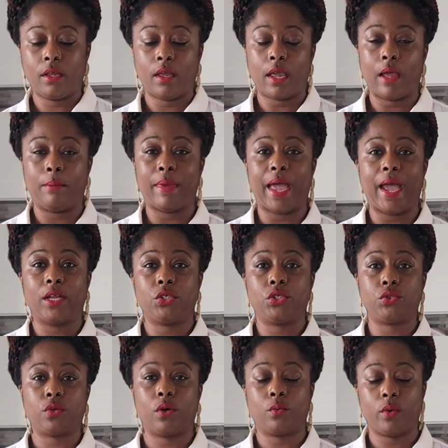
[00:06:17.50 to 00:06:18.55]
add
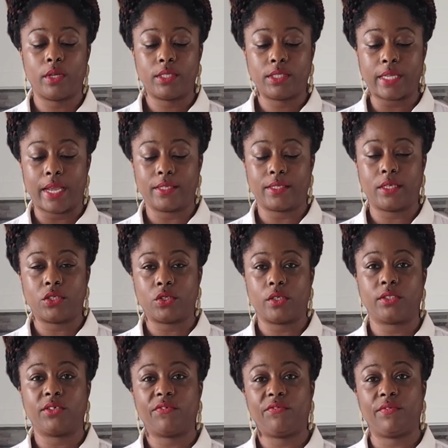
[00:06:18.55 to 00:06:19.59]
short ones as I
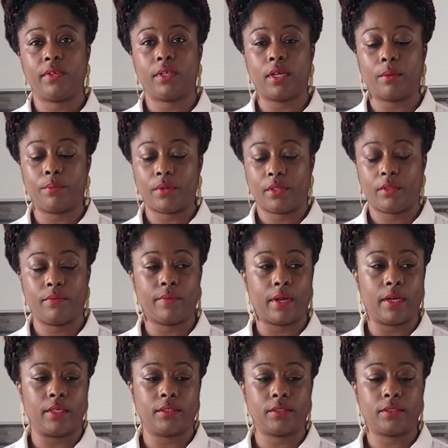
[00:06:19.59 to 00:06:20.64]
start to fill up the
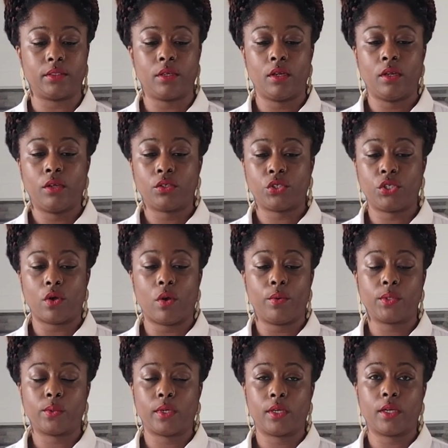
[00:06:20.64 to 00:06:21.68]
vase. So you
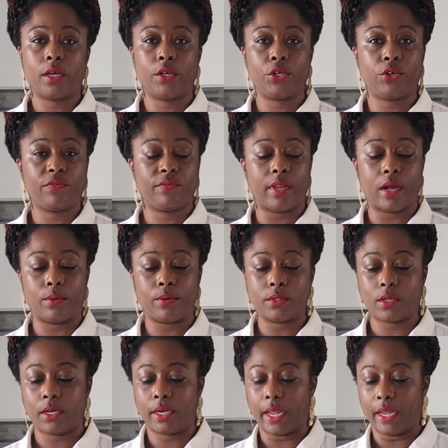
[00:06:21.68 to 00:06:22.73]
always want to cut your flowers
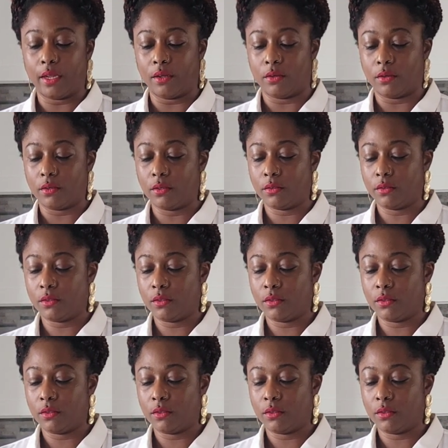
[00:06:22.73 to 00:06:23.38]
on an angle,